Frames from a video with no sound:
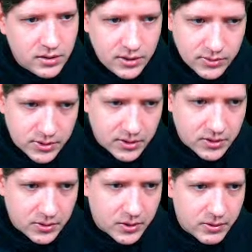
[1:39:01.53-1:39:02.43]
the
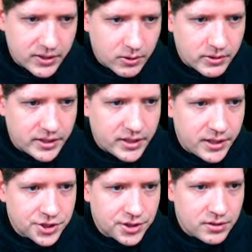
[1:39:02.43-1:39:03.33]
correct
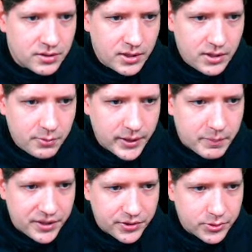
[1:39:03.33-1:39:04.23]
orientation. We
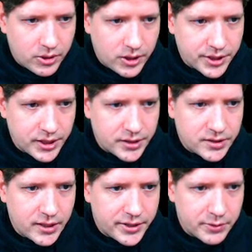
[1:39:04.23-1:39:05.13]
append it to ordered,
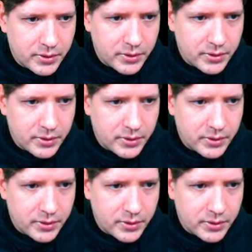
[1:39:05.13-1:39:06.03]
and then we
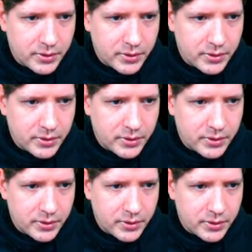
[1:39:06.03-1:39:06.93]
remove it from the edge and
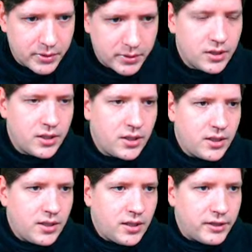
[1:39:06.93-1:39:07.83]
continue.
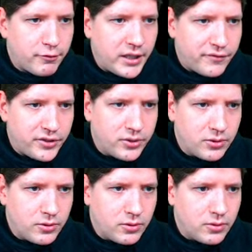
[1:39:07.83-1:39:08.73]
And if we have a
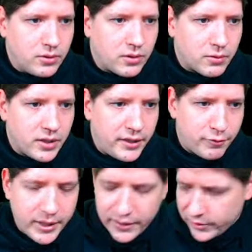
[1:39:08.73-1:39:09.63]
new
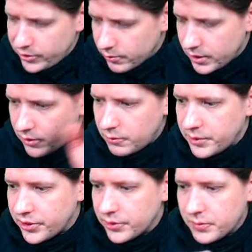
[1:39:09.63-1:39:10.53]
row, we don't want